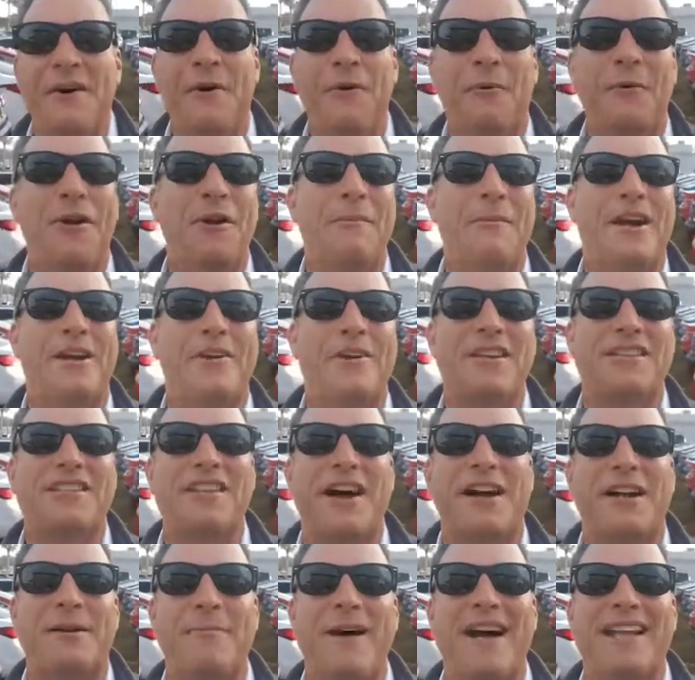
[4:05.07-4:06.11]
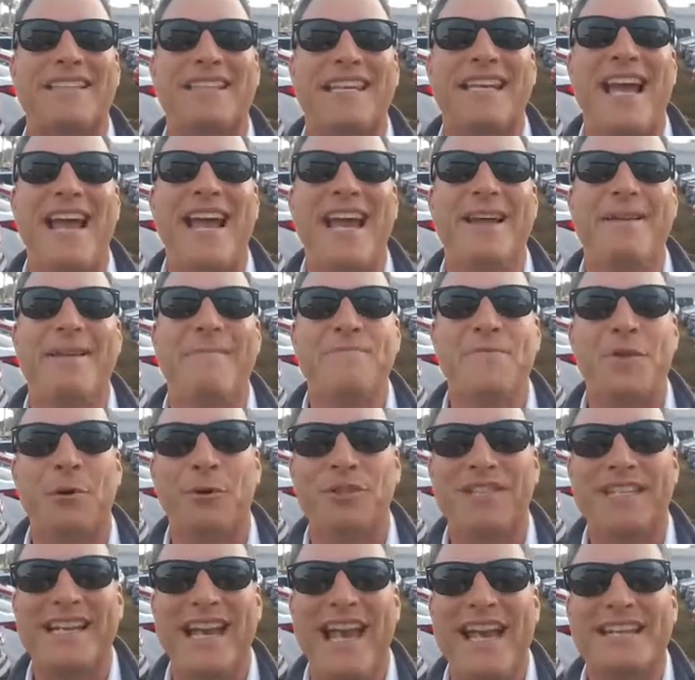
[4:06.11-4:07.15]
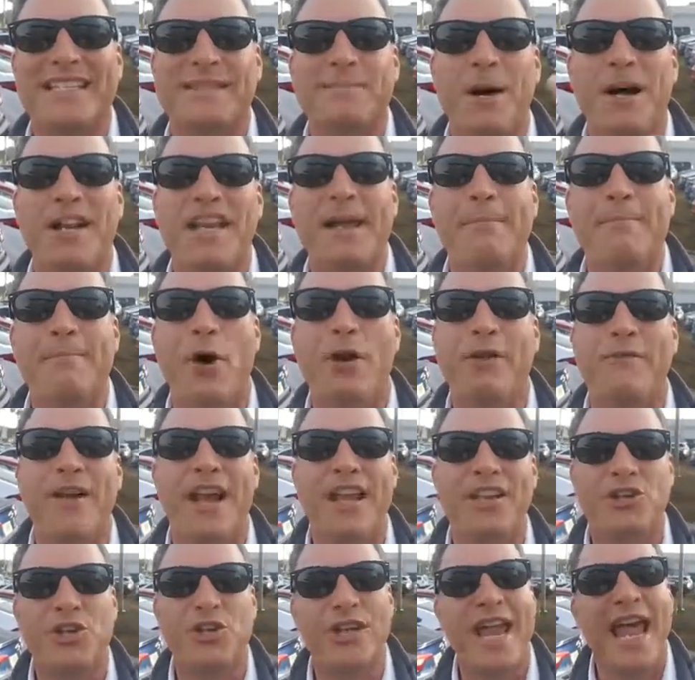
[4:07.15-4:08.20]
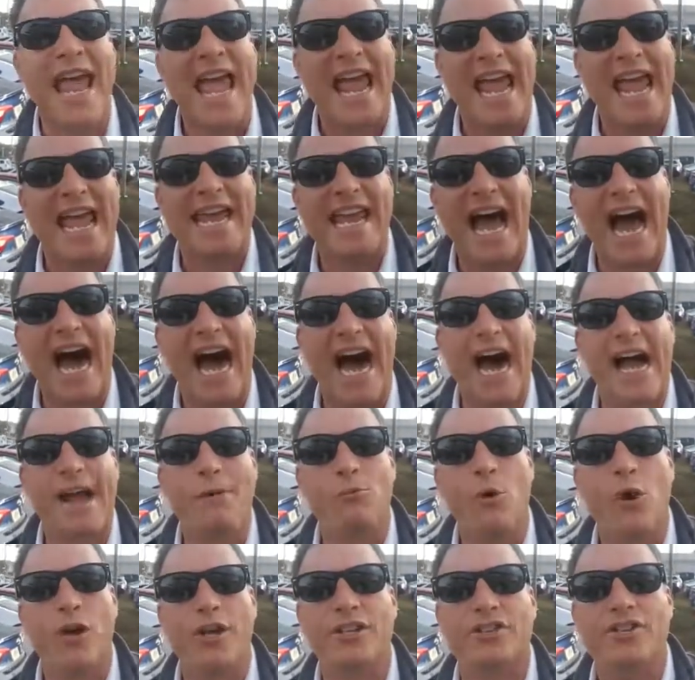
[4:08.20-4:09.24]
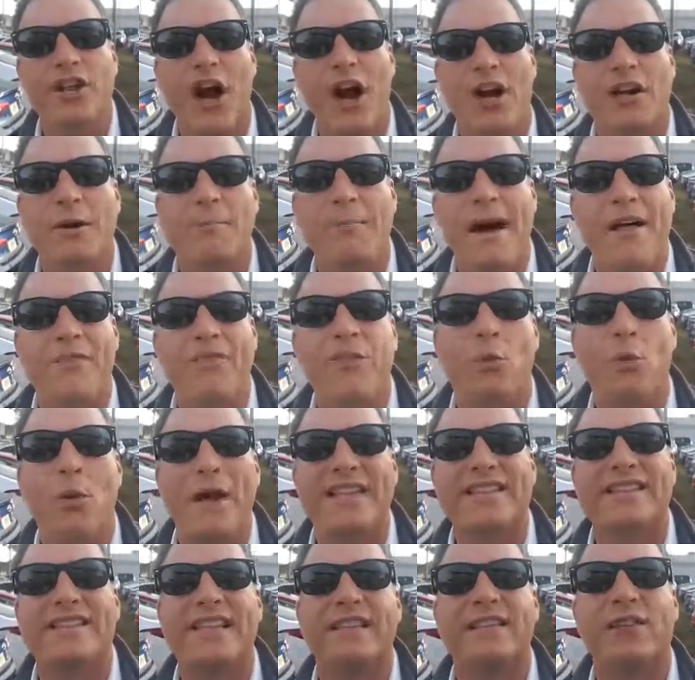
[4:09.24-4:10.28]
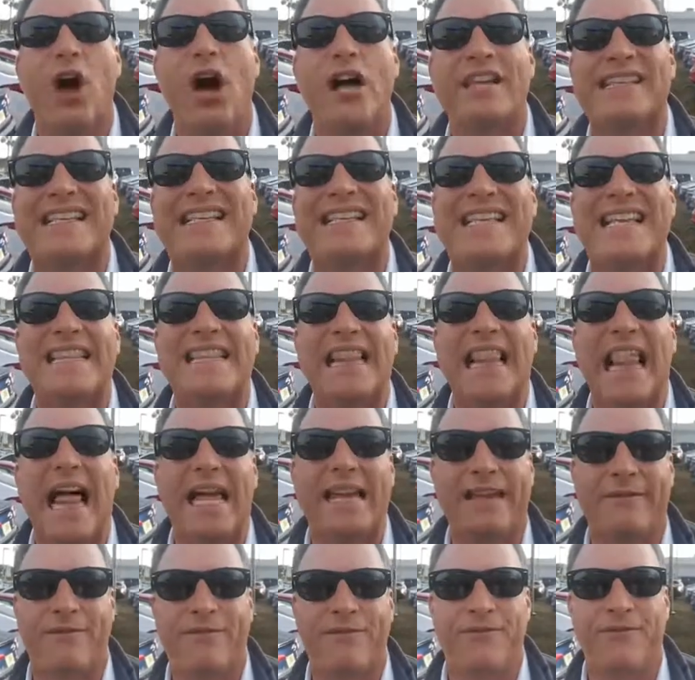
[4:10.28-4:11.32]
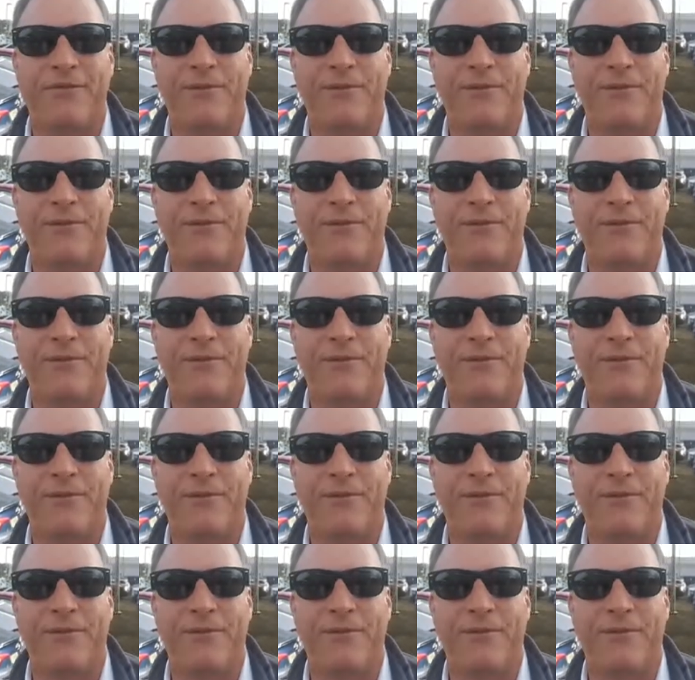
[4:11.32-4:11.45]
What am I going to talk about today? Well, today is Monday Motivation, and I want to talk about the wins and losses in life.